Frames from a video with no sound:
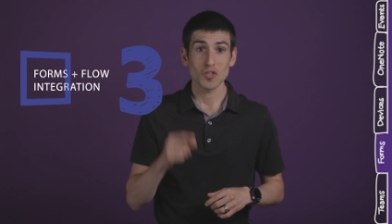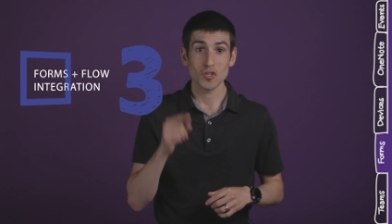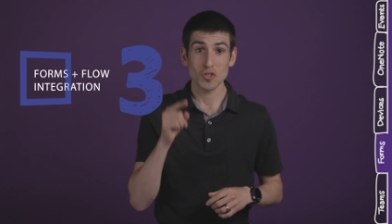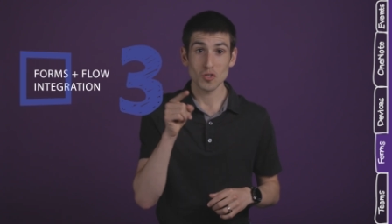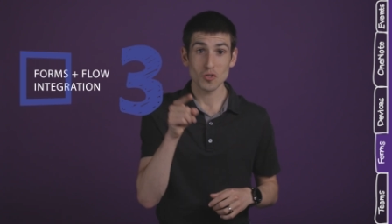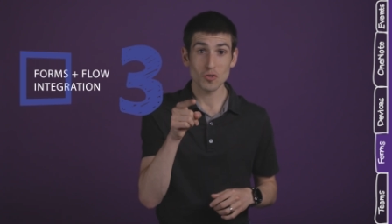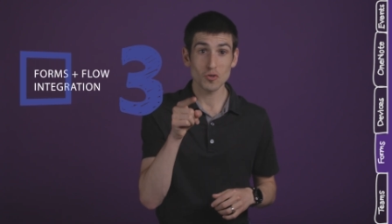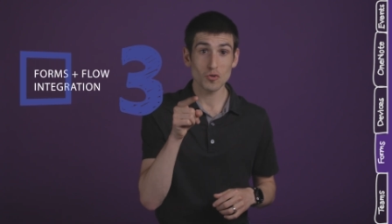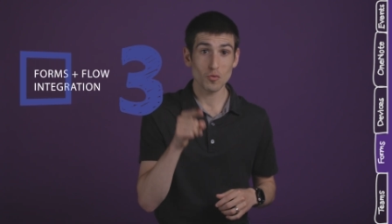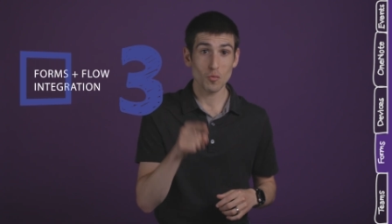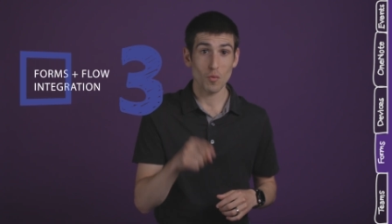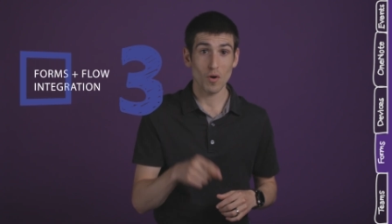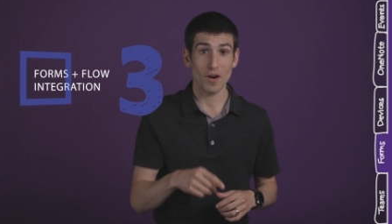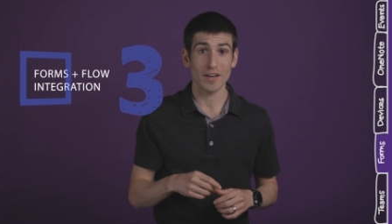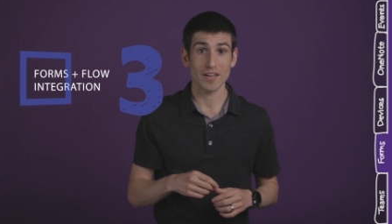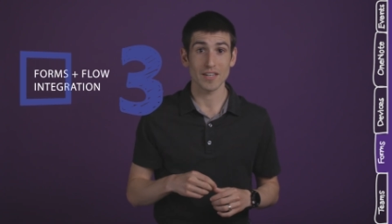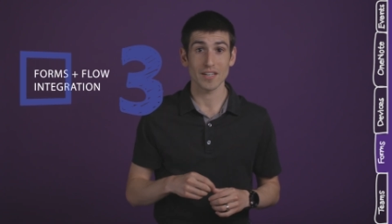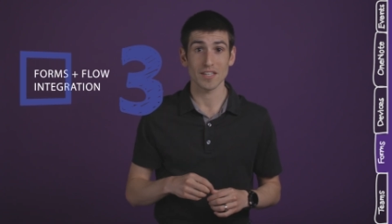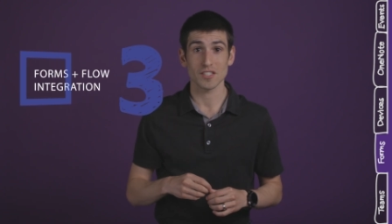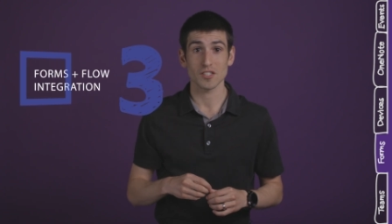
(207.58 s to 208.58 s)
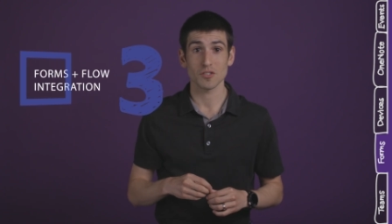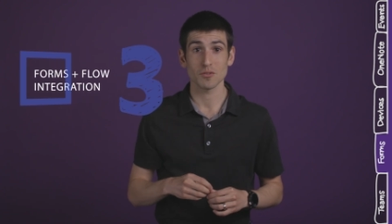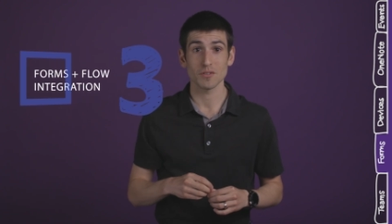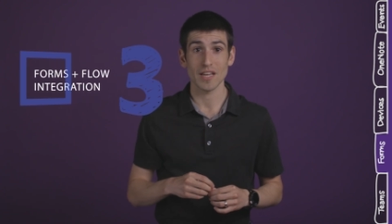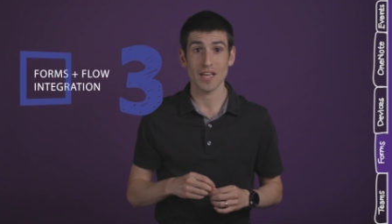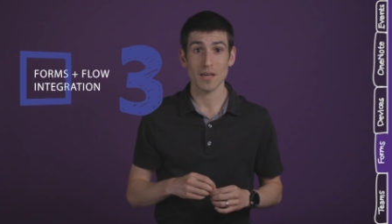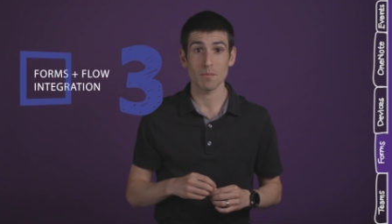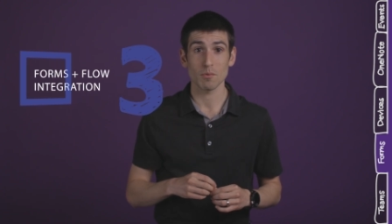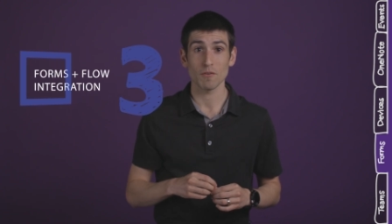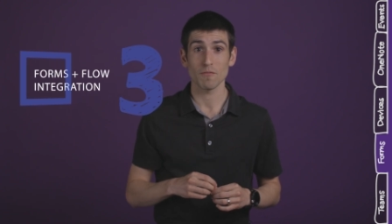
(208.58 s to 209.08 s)
you wanted us to
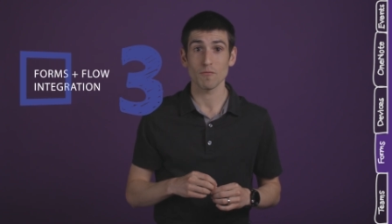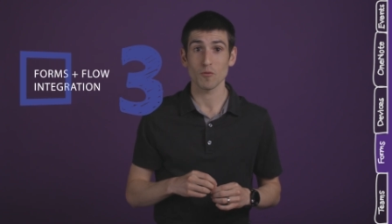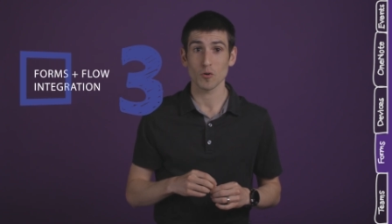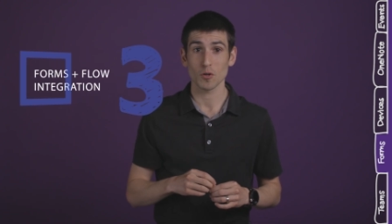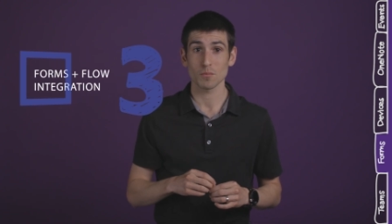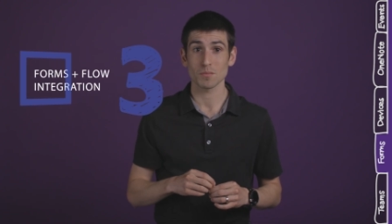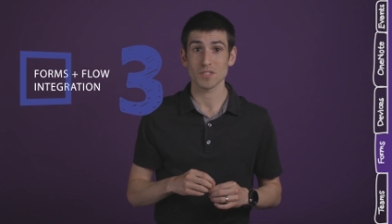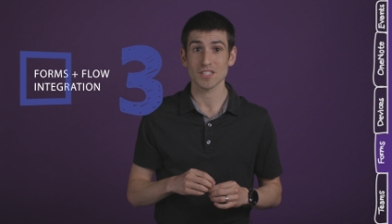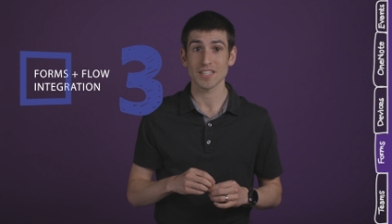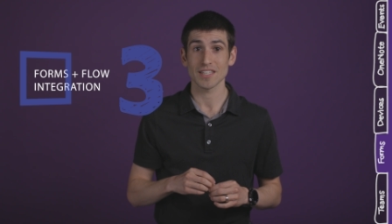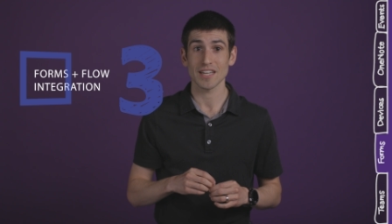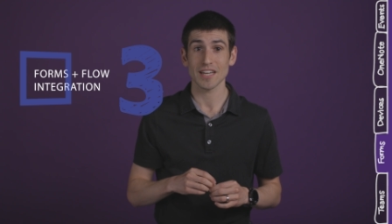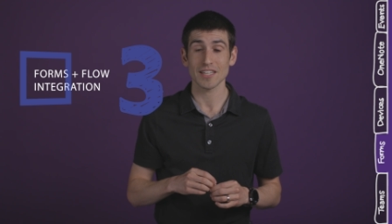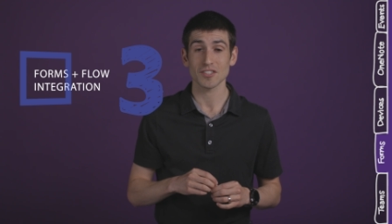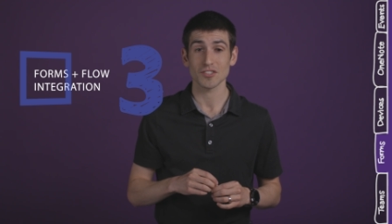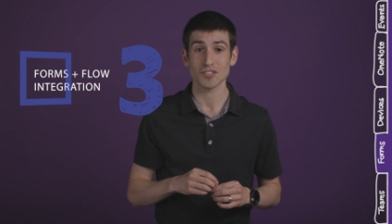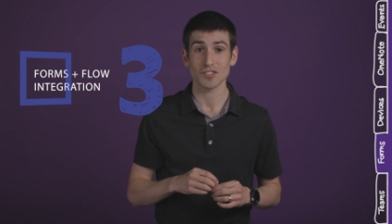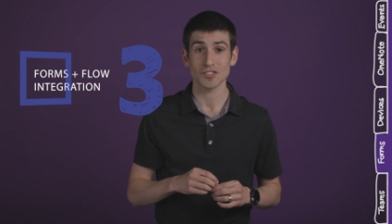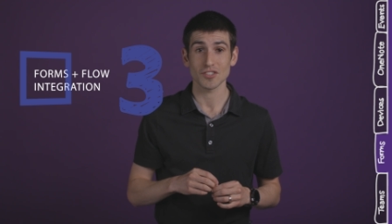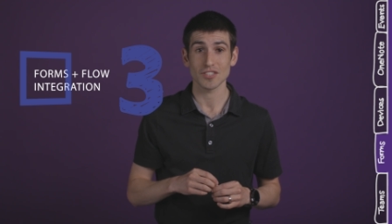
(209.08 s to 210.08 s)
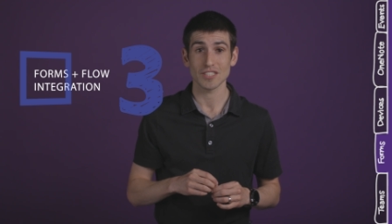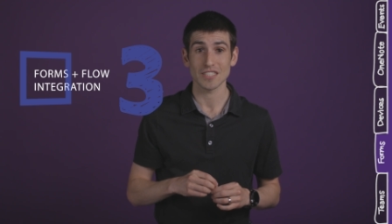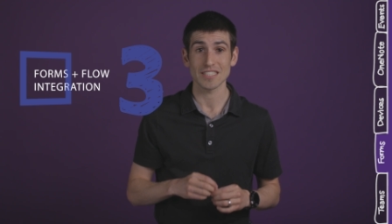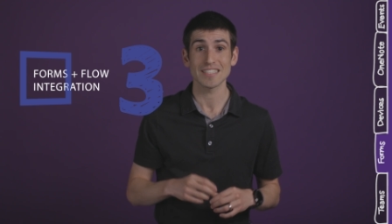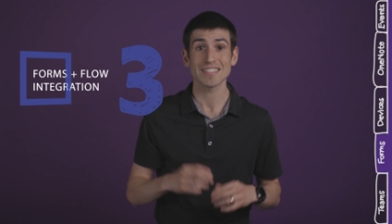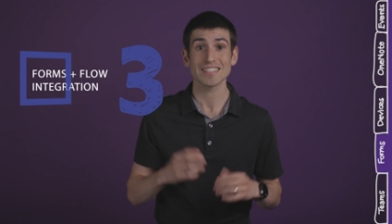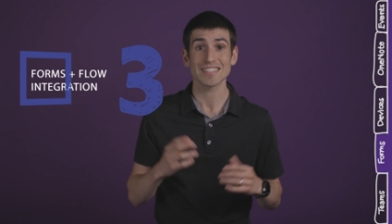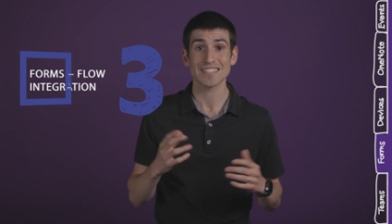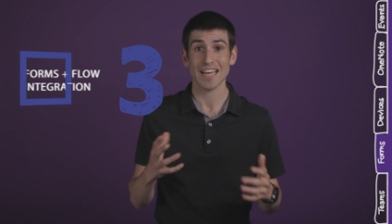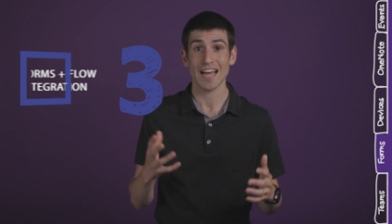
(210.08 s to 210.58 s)
enable Forms connectors
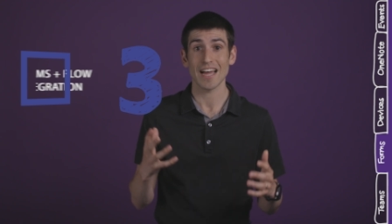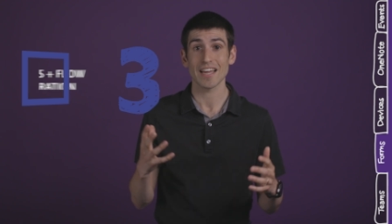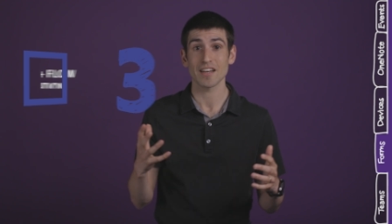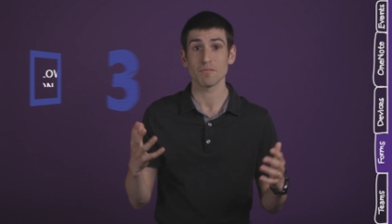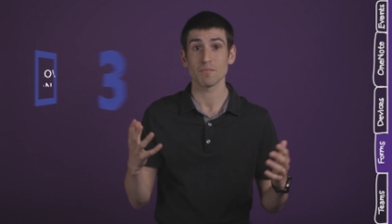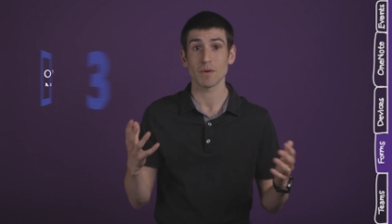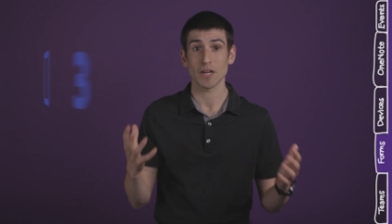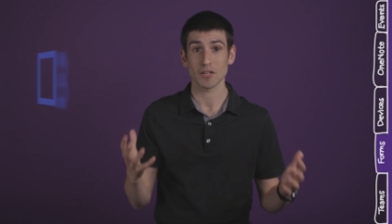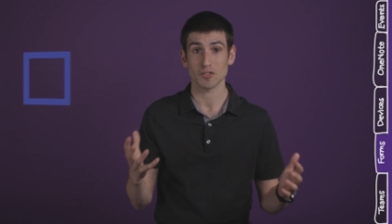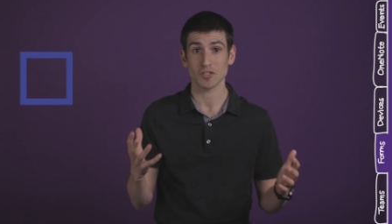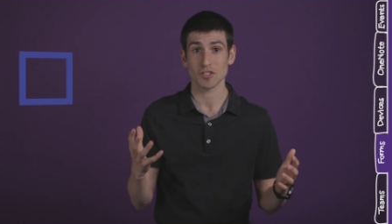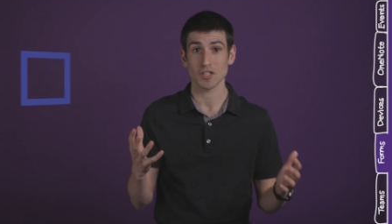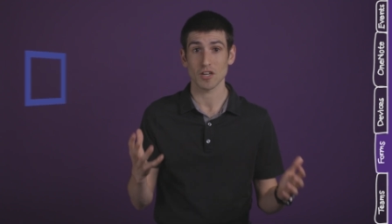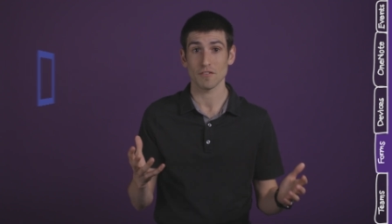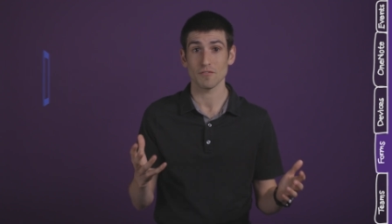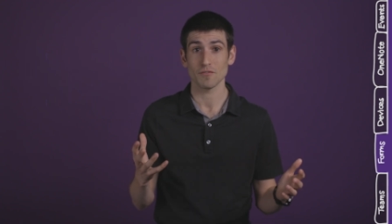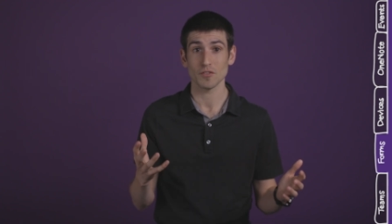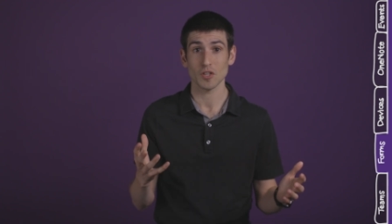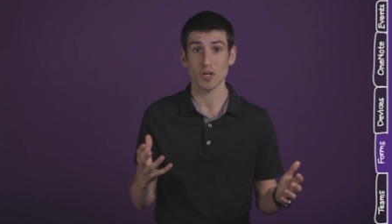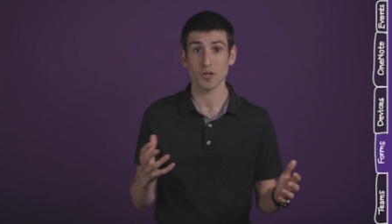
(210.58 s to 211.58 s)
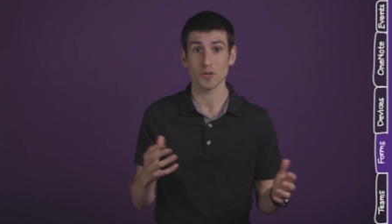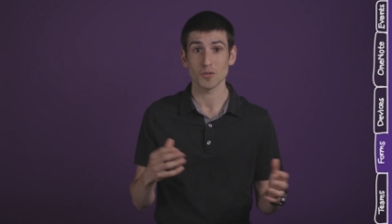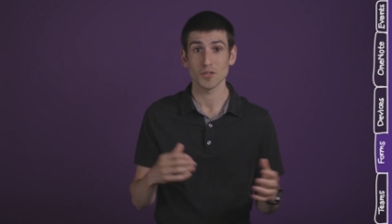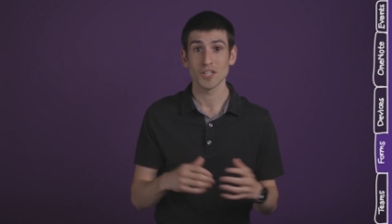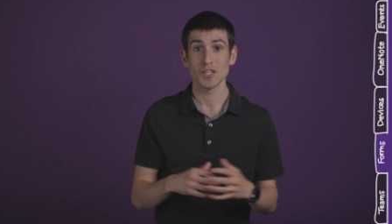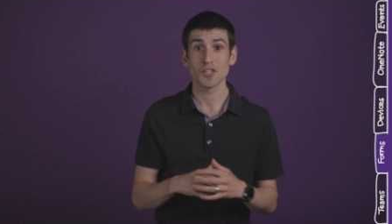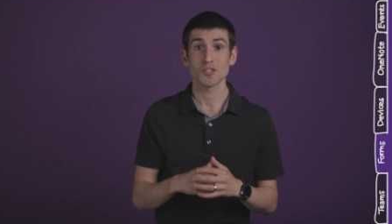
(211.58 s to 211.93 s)
inside of Microsoft Flow,